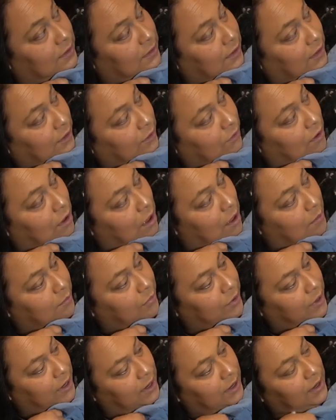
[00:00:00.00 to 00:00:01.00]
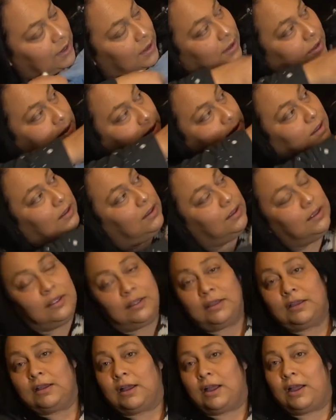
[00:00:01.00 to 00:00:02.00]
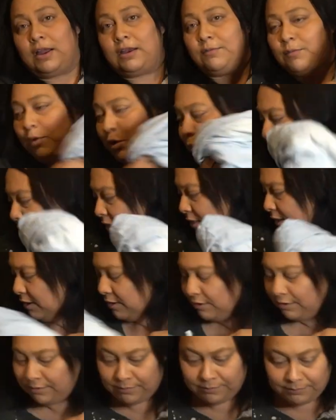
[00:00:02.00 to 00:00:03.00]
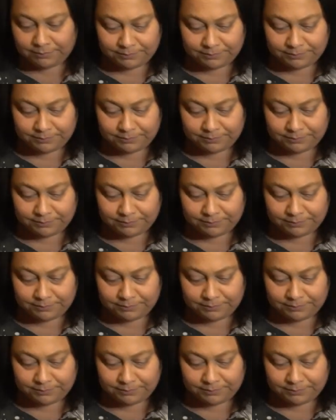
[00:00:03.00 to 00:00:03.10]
little ombre kind of moment there.